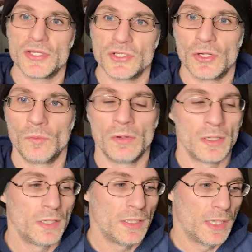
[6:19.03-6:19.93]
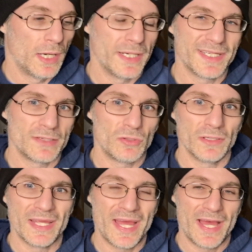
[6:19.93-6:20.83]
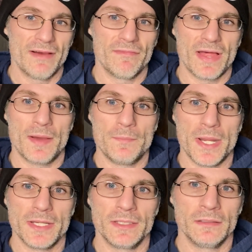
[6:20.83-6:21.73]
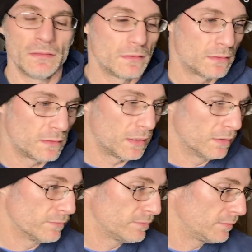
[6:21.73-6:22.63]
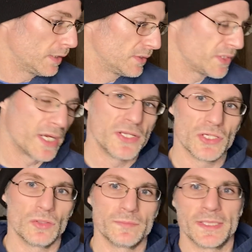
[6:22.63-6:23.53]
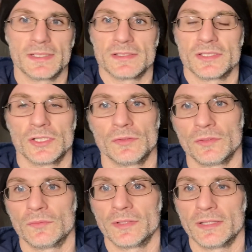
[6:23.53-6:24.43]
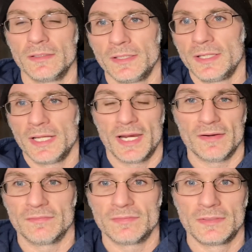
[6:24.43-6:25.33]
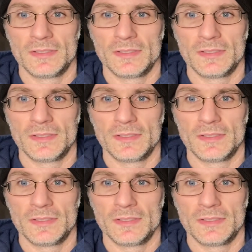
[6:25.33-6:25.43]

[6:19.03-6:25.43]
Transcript: Joe. I didn't really have that many of G.I. Joe because, you know, you only have